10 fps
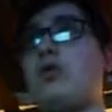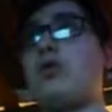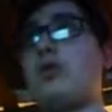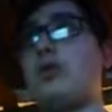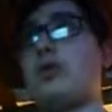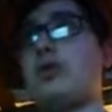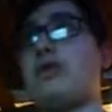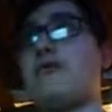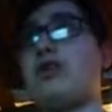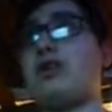or
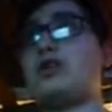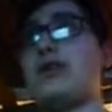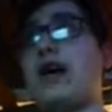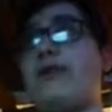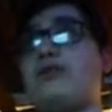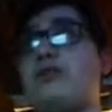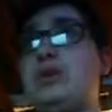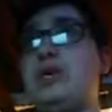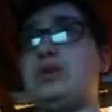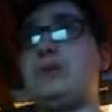your friends have,
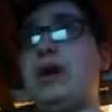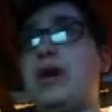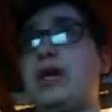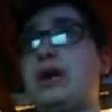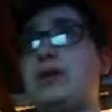you need to buy